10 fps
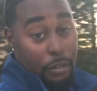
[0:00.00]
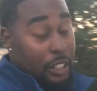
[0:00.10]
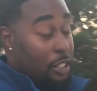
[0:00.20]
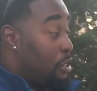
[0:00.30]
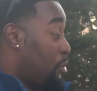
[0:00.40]

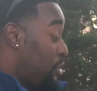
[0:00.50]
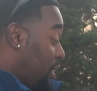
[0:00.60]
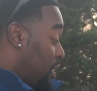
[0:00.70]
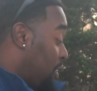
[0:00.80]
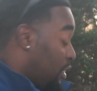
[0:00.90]
52,
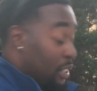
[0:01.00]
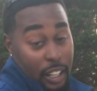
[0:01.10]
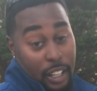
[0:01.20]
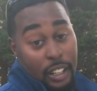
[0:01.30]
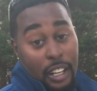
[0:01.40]
60-inch
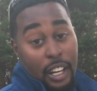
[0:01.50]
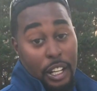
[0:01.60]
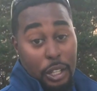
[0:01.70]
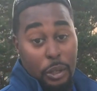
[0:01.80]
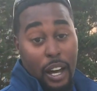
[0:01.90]
cut,
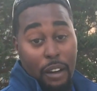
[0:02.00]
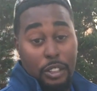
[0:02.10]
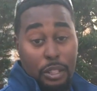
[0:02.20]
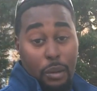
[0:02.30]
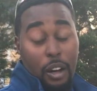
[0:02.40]
and you don't
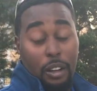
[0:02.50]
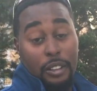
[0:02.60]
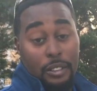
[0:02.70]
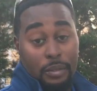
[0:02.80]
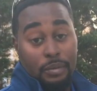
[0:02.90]
have a
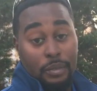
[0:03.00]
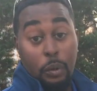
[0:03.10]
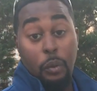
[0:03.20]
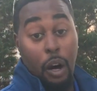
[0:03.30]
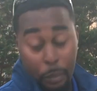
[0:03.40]
smaller
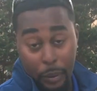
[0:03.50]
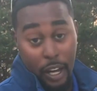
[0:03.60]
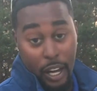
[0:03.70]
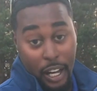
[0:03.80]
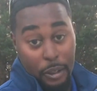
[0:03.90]
walk
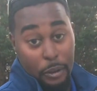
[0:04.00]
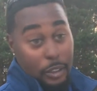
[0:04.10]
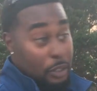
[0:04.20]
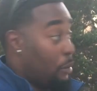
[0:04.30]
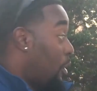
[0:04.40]
behind
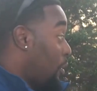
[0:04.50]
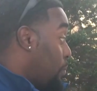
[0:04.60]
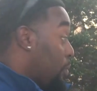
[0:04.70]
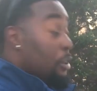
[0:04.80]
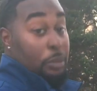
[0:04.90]
or a
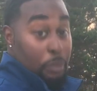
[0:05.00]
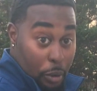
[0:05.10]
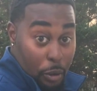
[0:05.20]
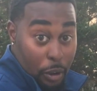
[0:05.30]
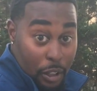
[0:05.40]
smaller push
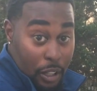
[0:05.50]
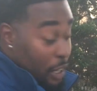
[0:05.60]
more,